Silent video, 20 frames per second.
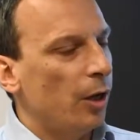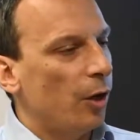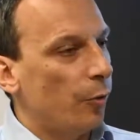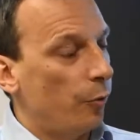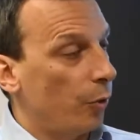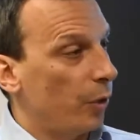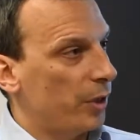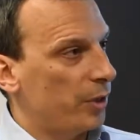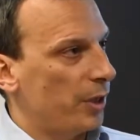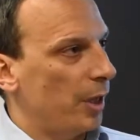
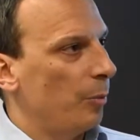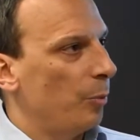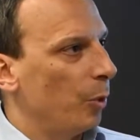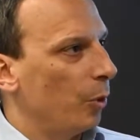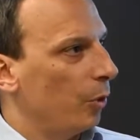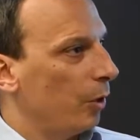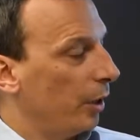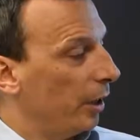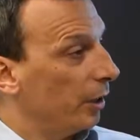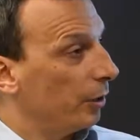For
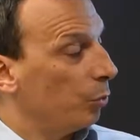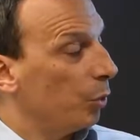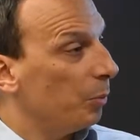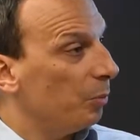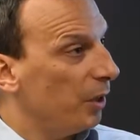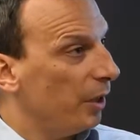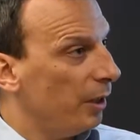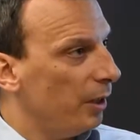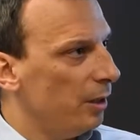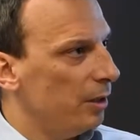example, it will
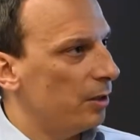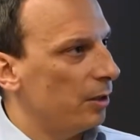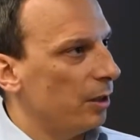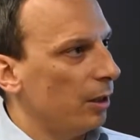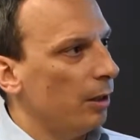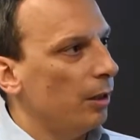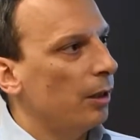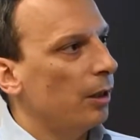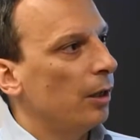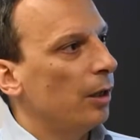be
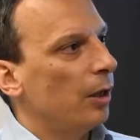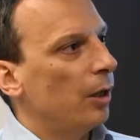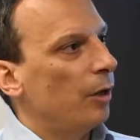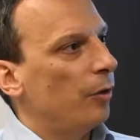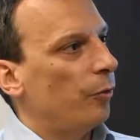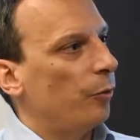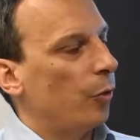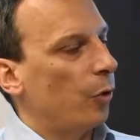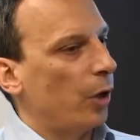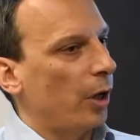easy
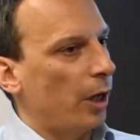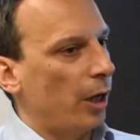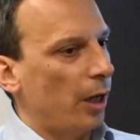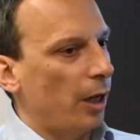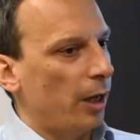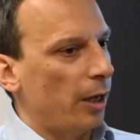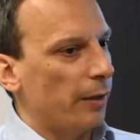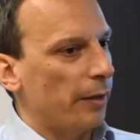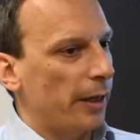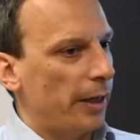for
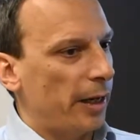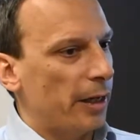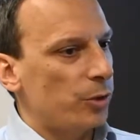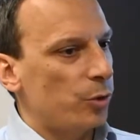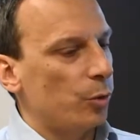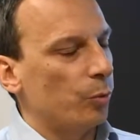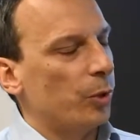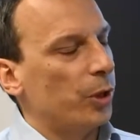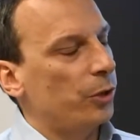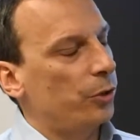the
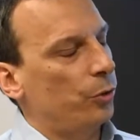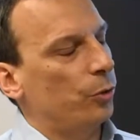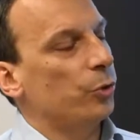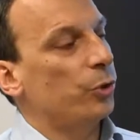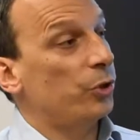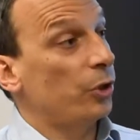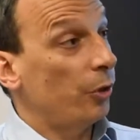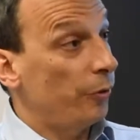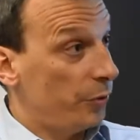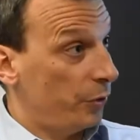customers to
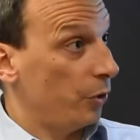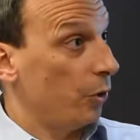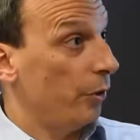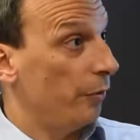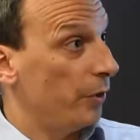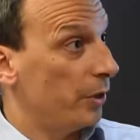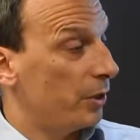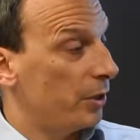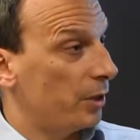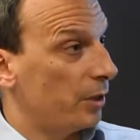
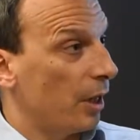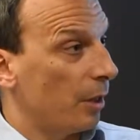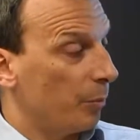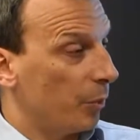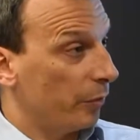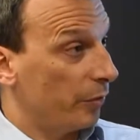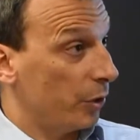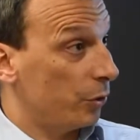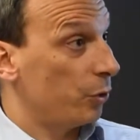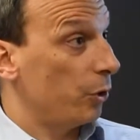self-service some
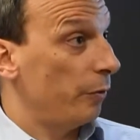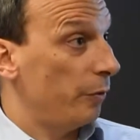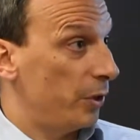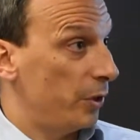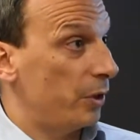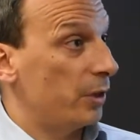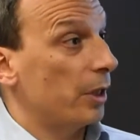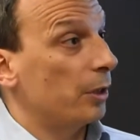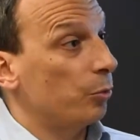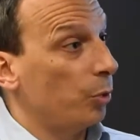of the
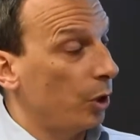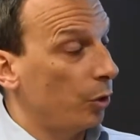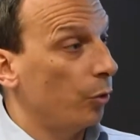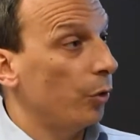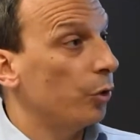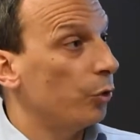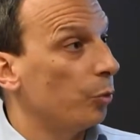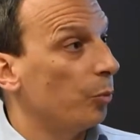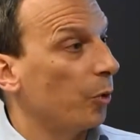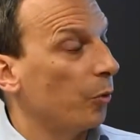services that we're
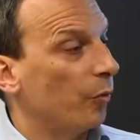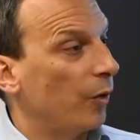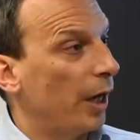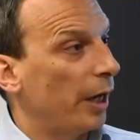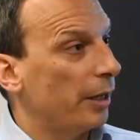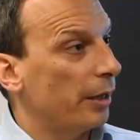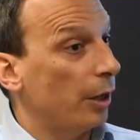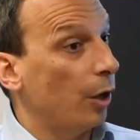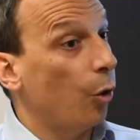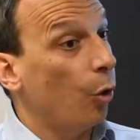going to
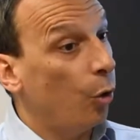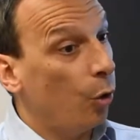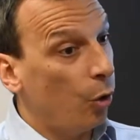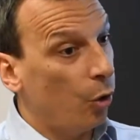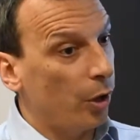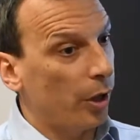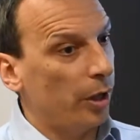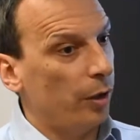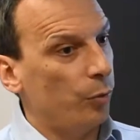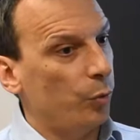provide,
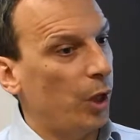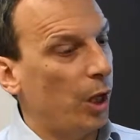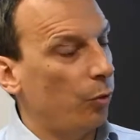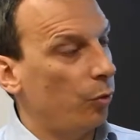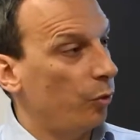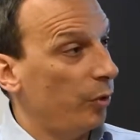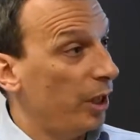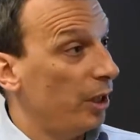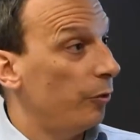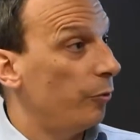or we are
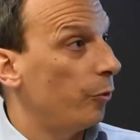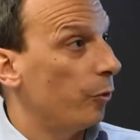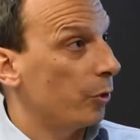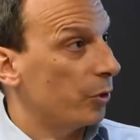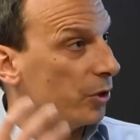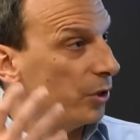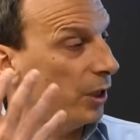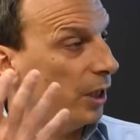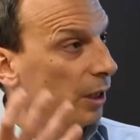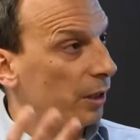already
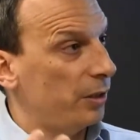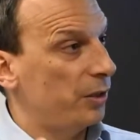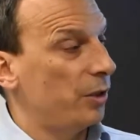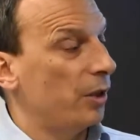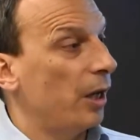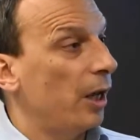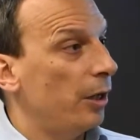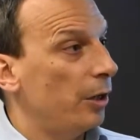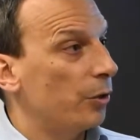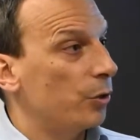foreseeing
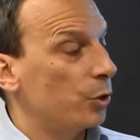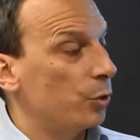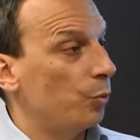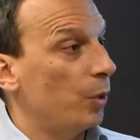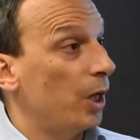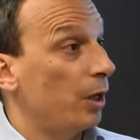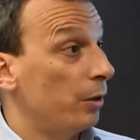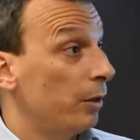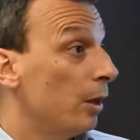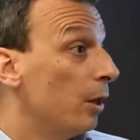scenarios
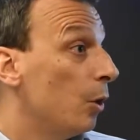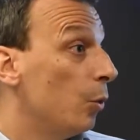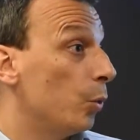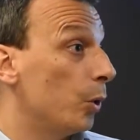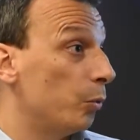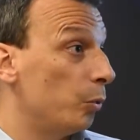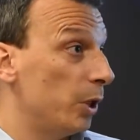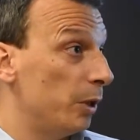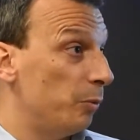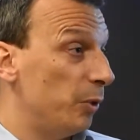where we
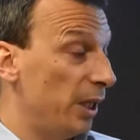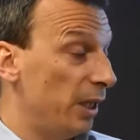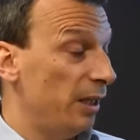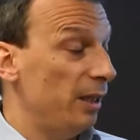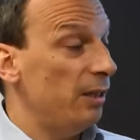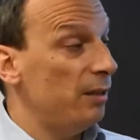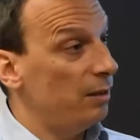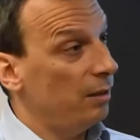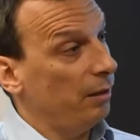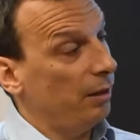will be
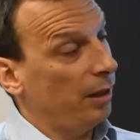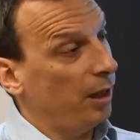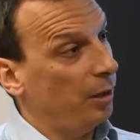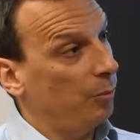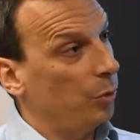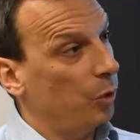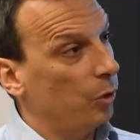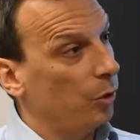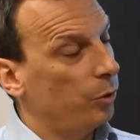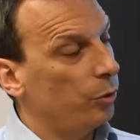easily
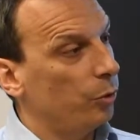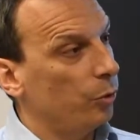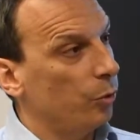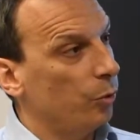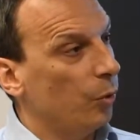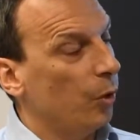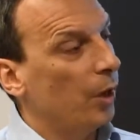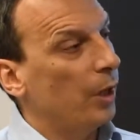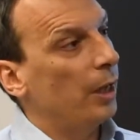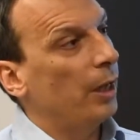able
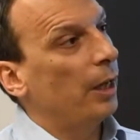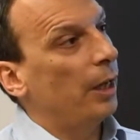to